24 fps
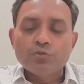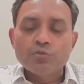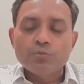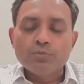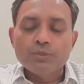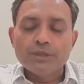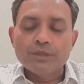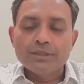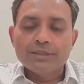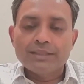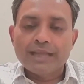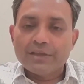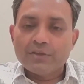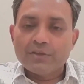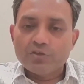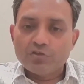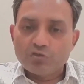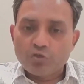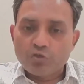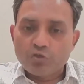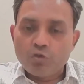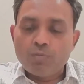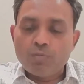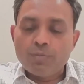So
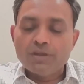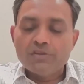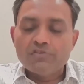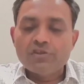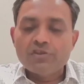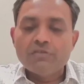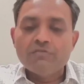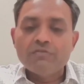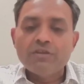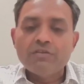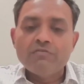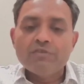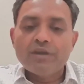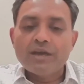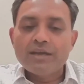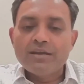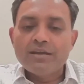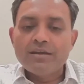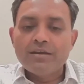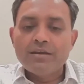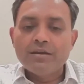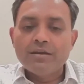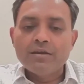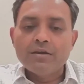thank you so much,
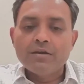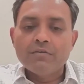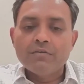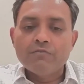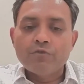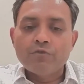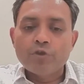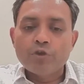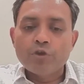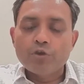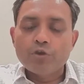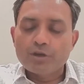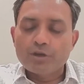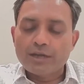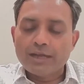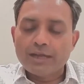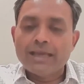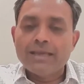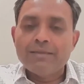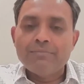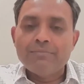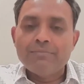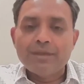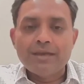everyone, for your
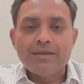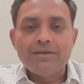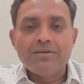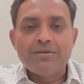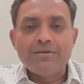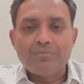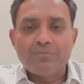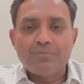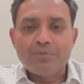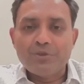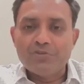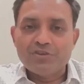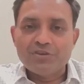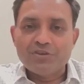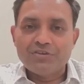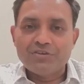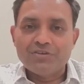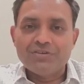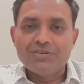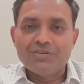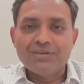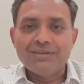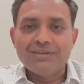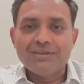time and
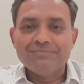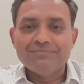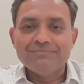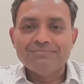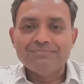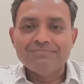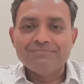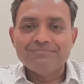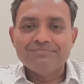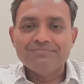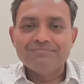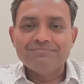patient hearing.